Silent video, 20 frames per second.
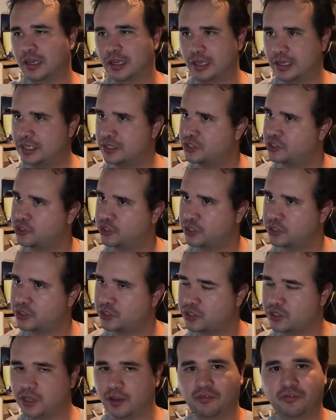
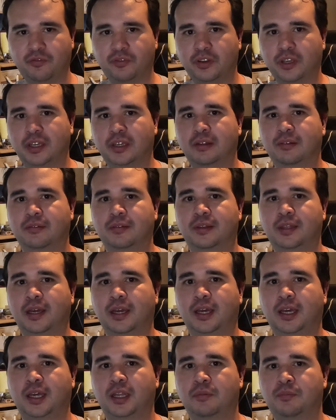just something
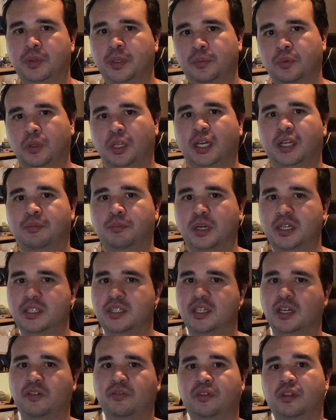that people like
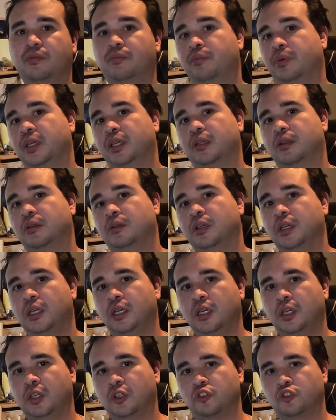myself that have been
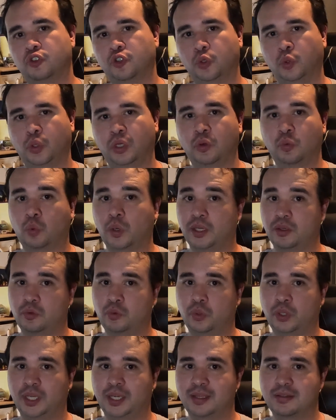doing
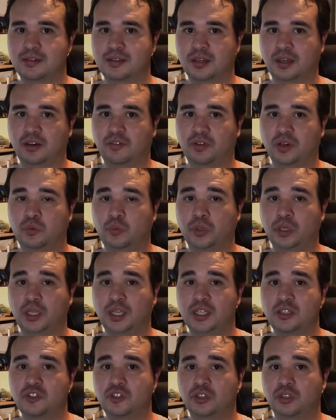rendering inside of Unreal
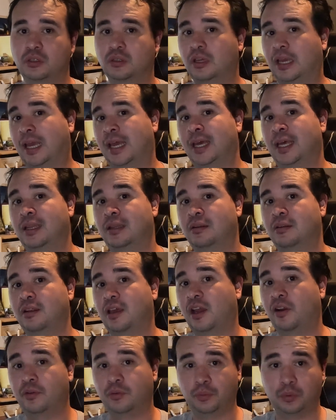Engine, and
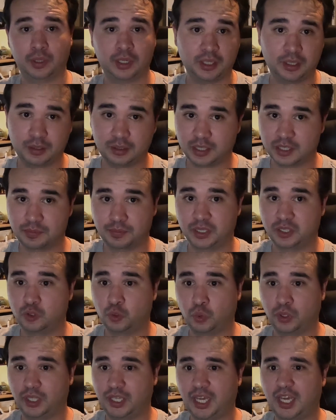everybody that's been
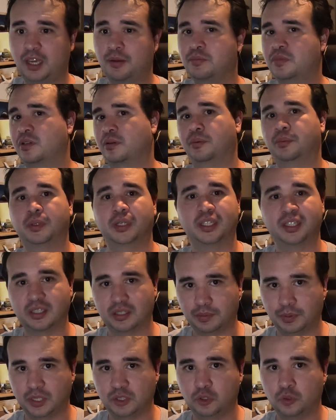doing games, everybody that's
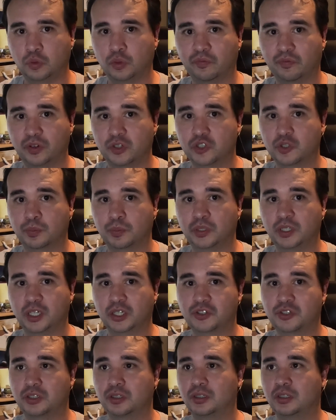been doing virtual
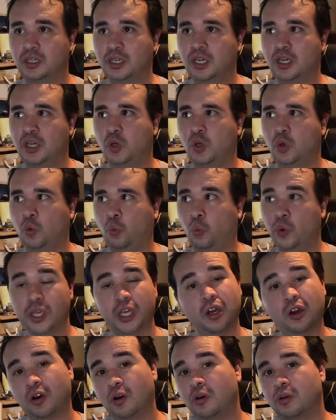production, we
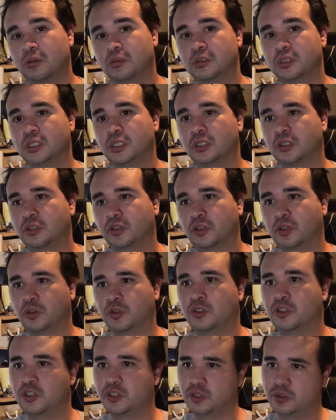all
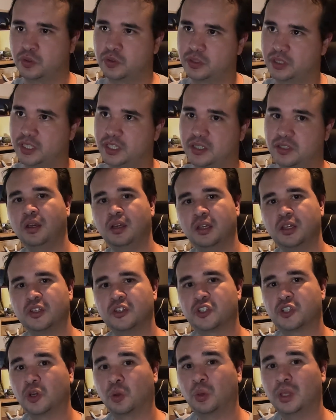could use this.
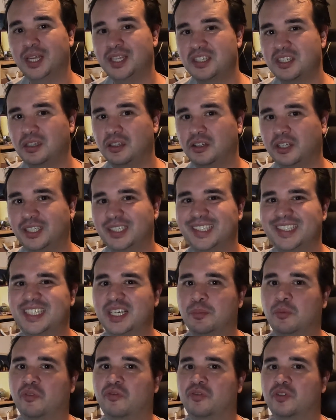So let's look at the
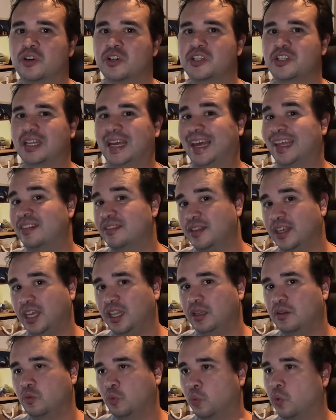demo first, and
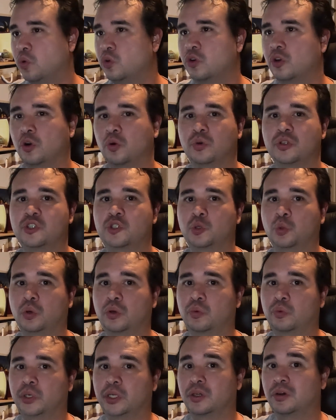then we'll go into
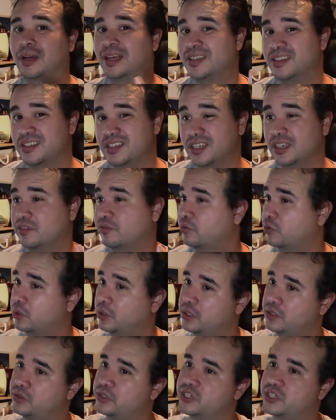Unreal and see it for
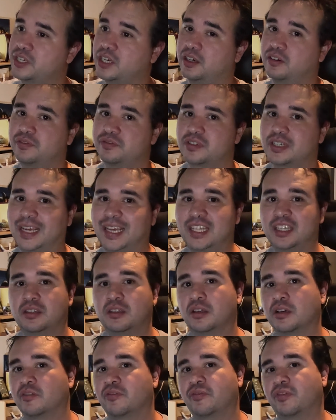ourselves in
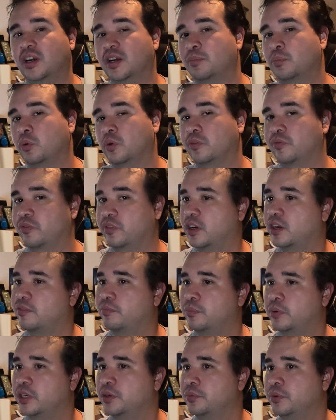the 5.5
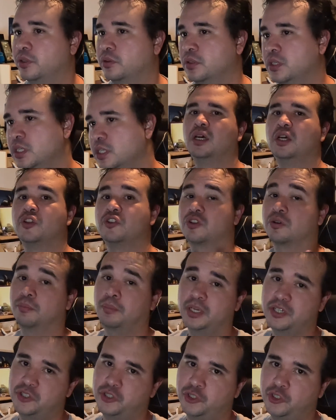preview. So
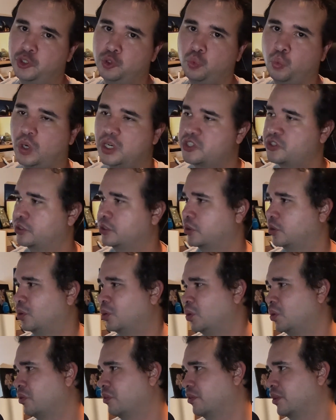make sure you watch the
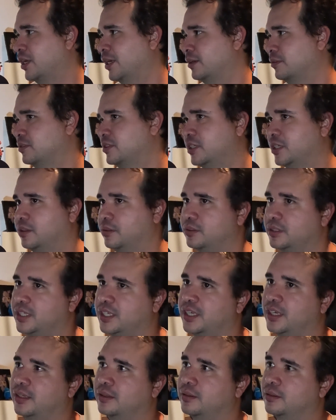whole thing till
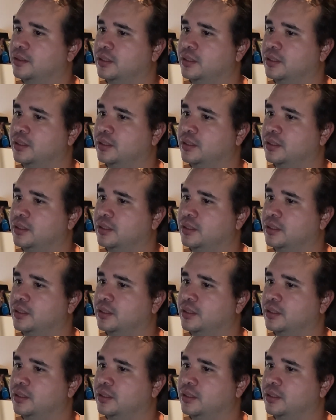the end.